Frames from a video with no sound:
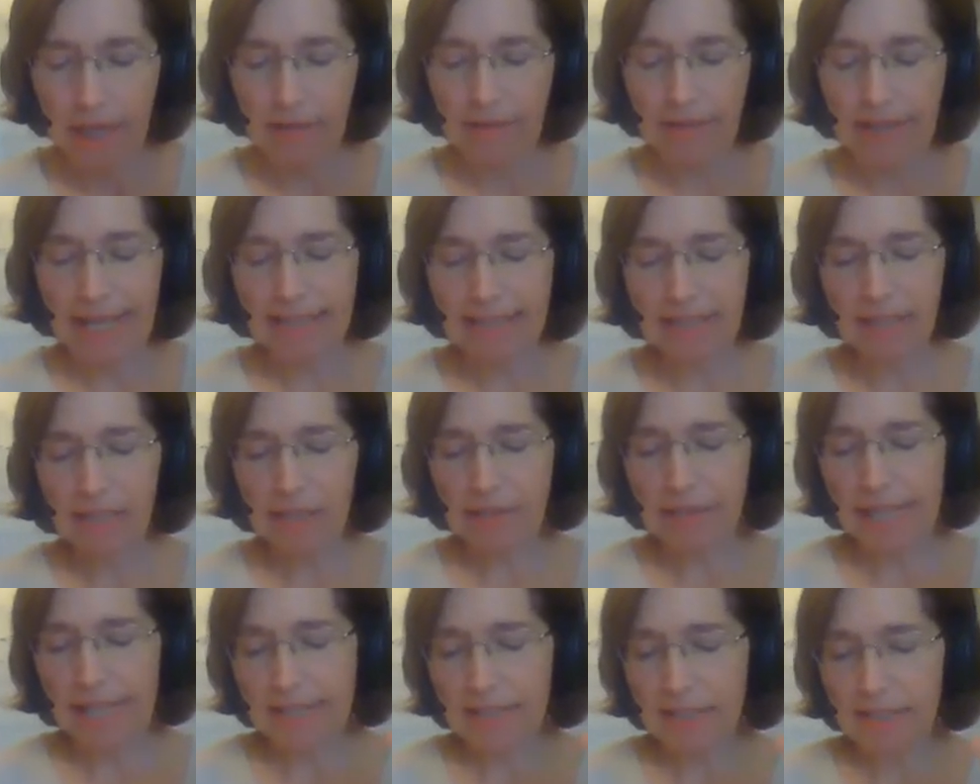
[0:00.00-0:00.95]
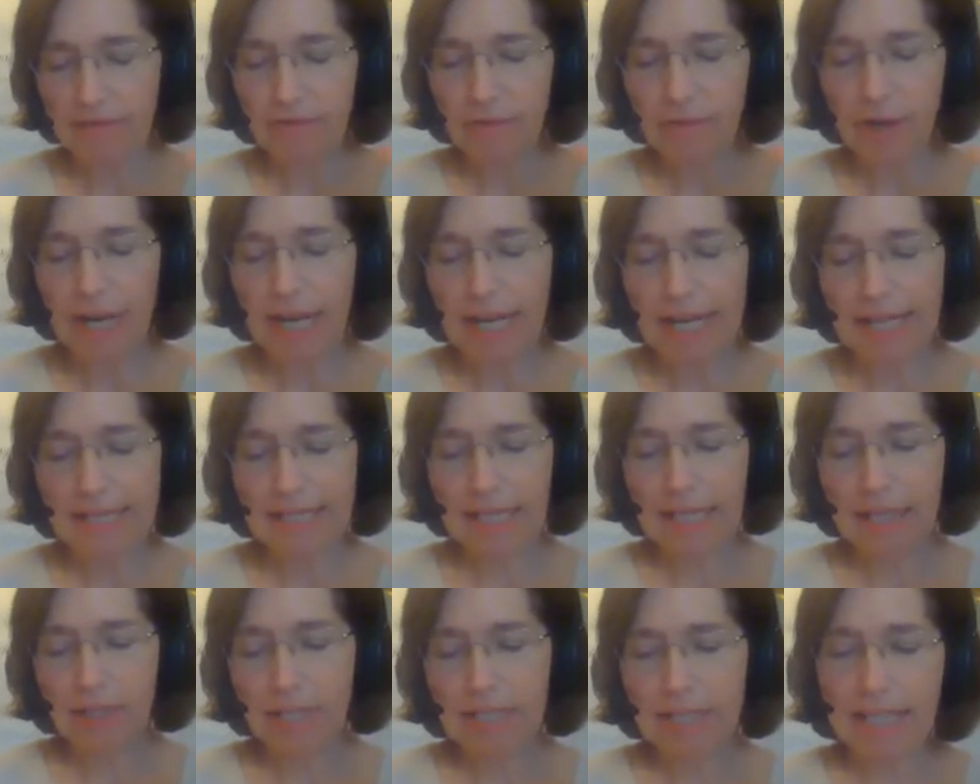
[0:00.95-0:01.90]
That's a phrase
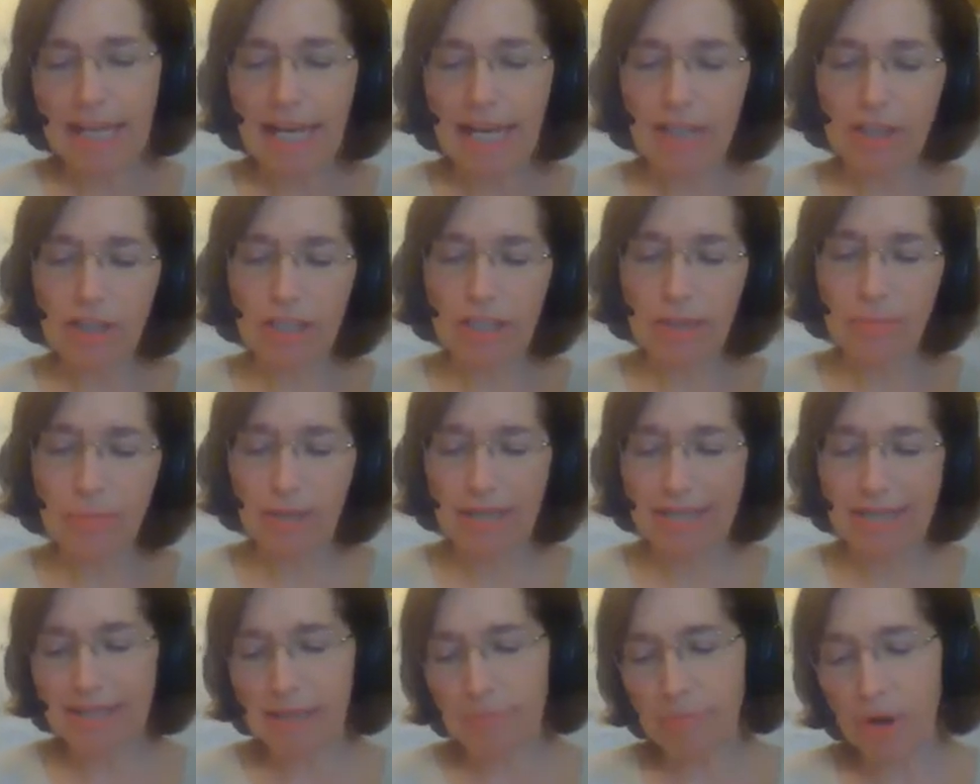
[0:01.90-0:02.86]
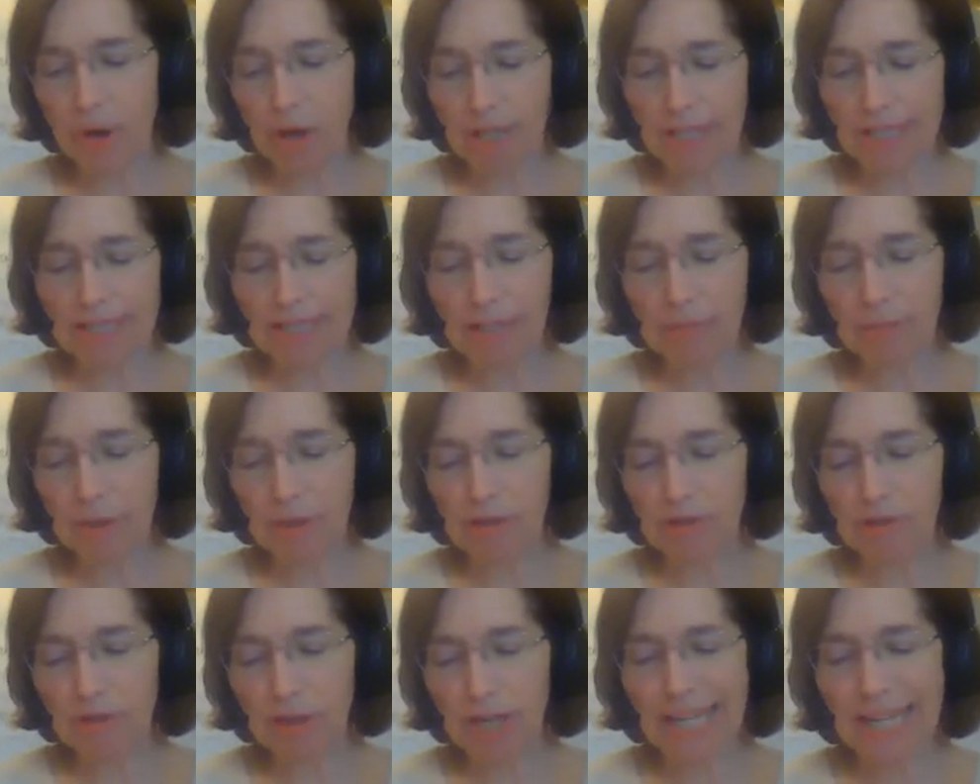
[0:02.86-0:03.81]
there. It's actually a present participial
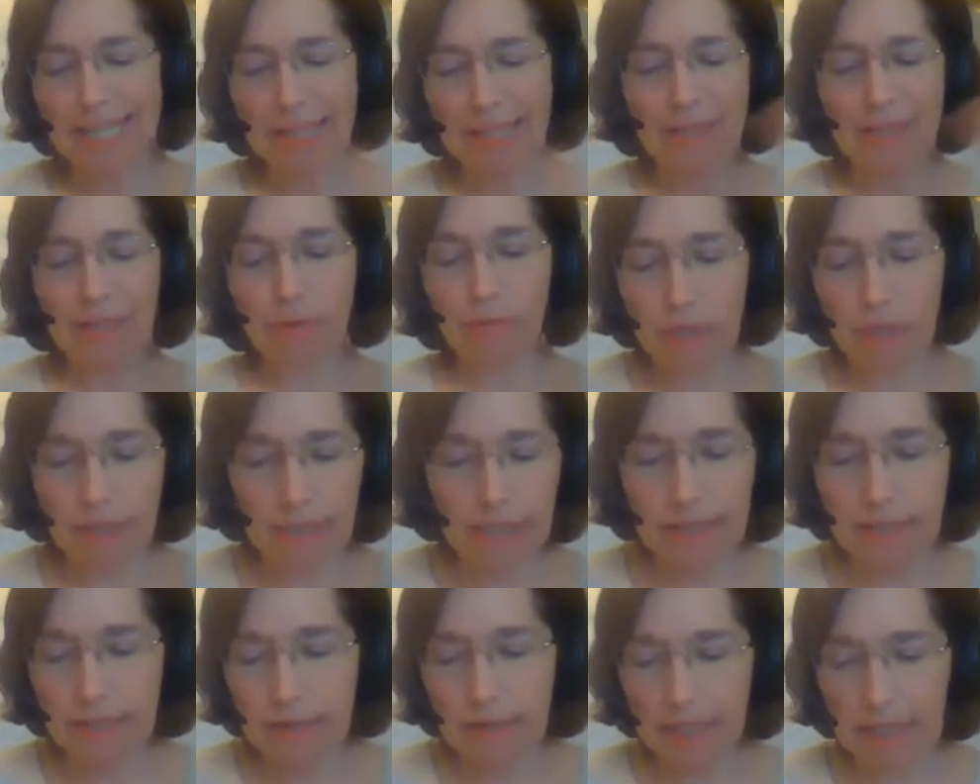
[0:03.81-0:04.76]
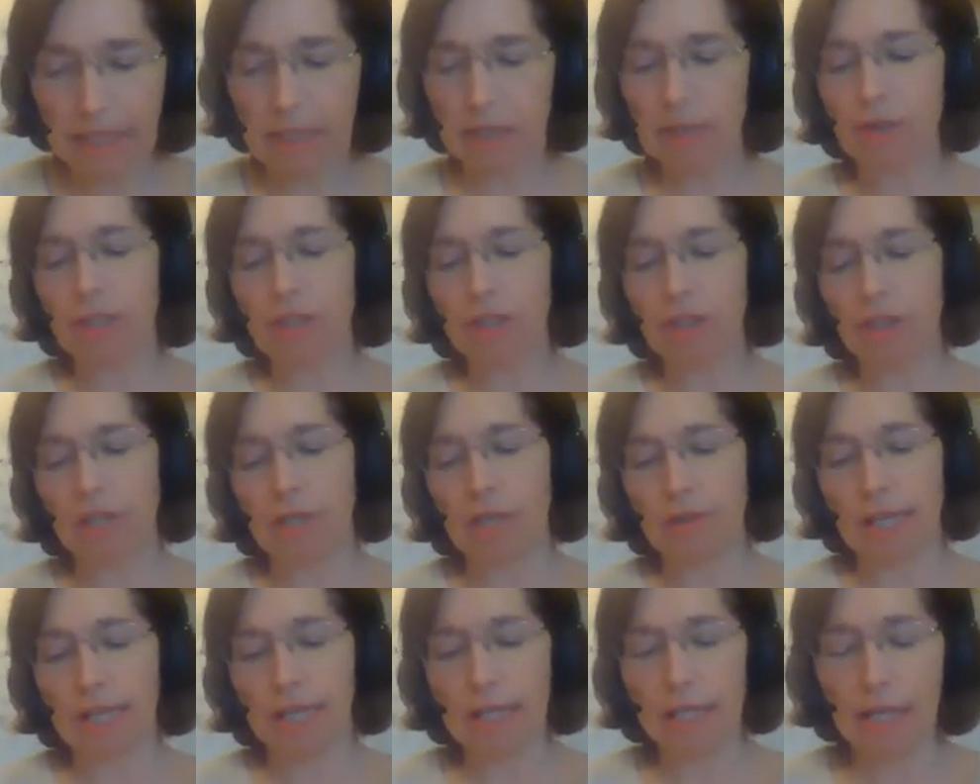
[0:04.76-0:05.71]
phrase, but it really doesn't matter that you know
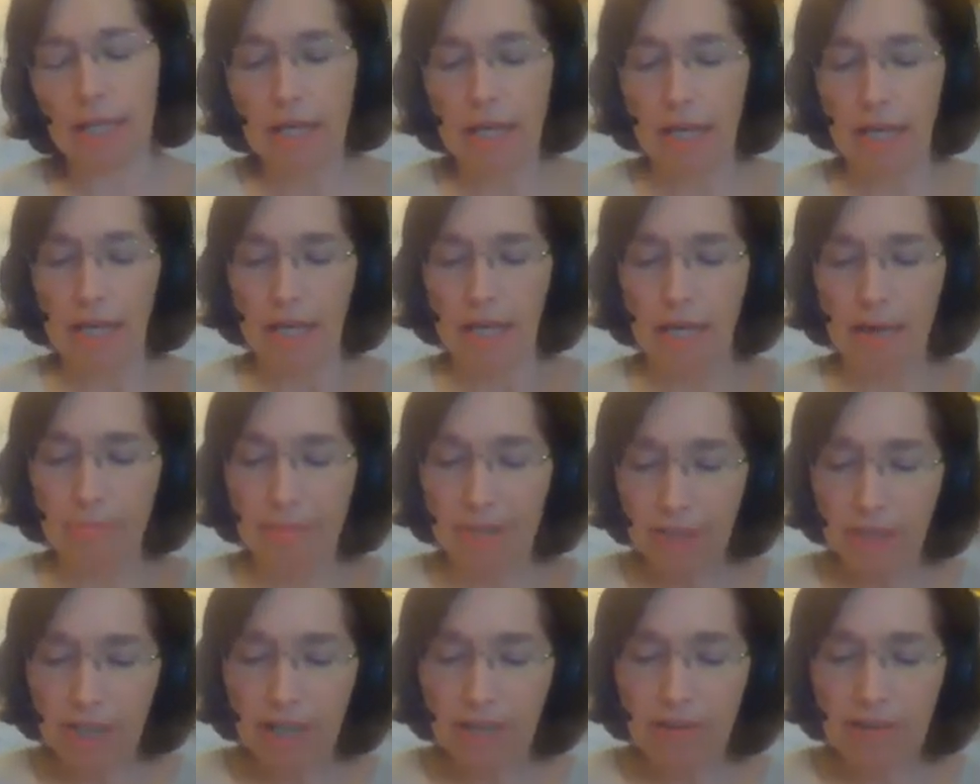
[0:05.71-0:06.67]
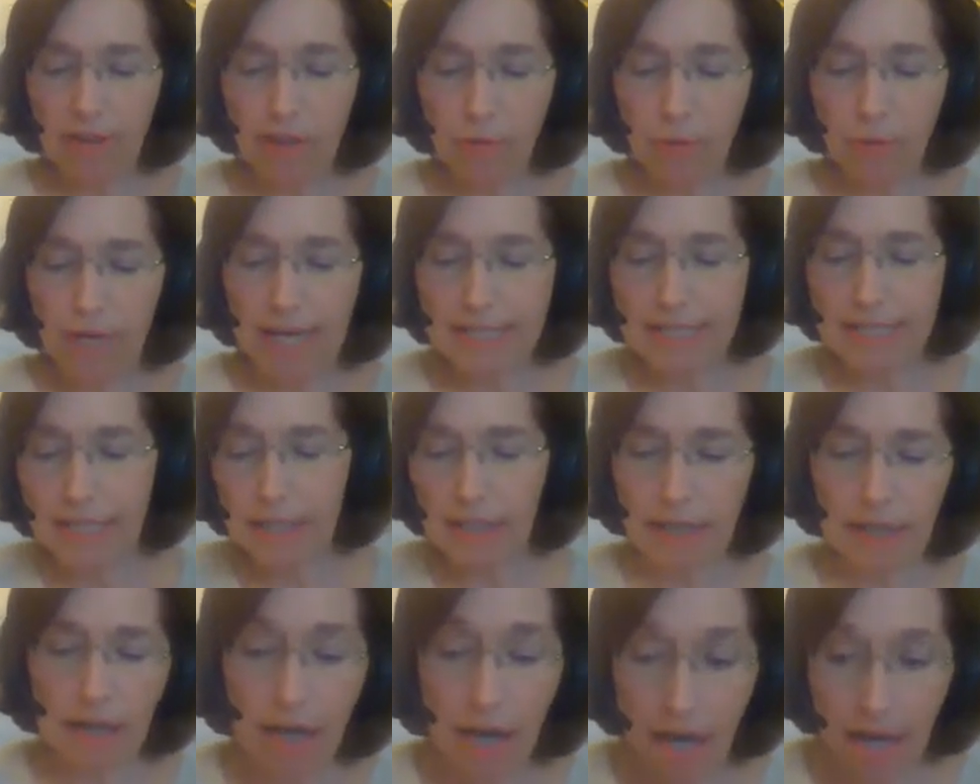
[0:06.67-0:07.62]
that. Appearing over the horizon,
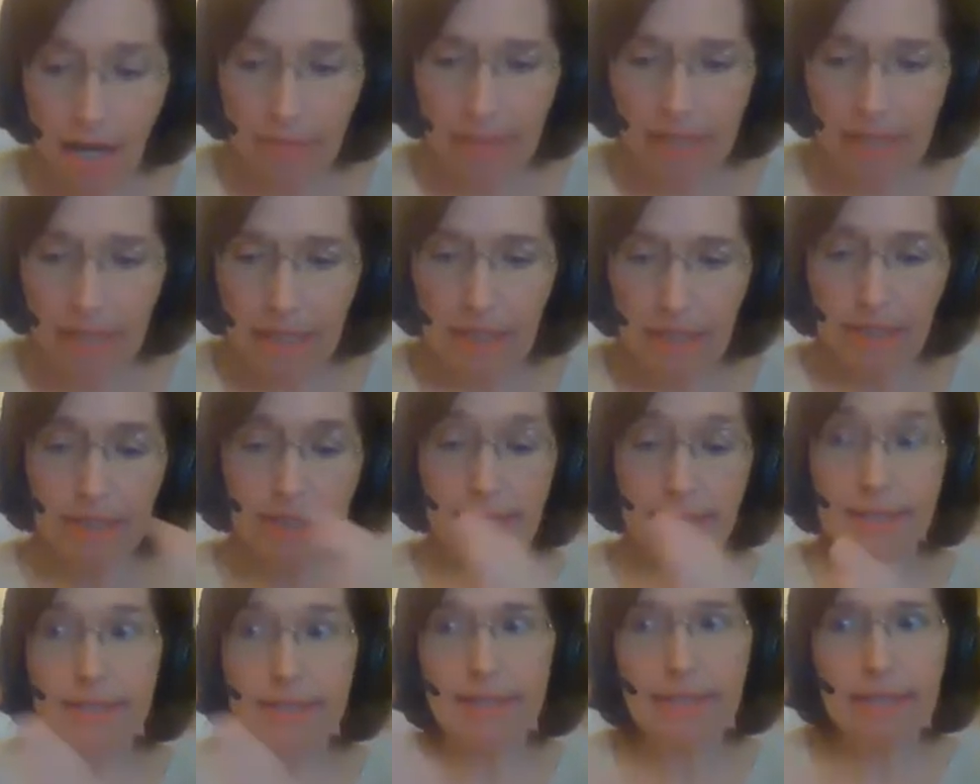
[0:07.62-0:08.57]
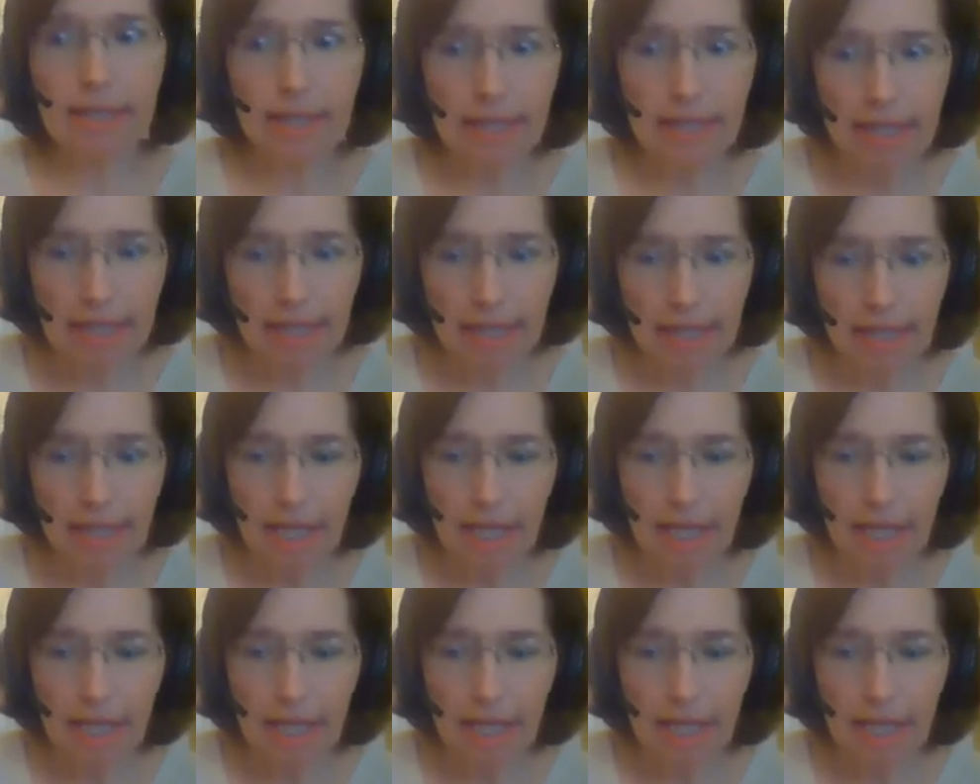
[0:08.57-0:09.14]
comma, the sun.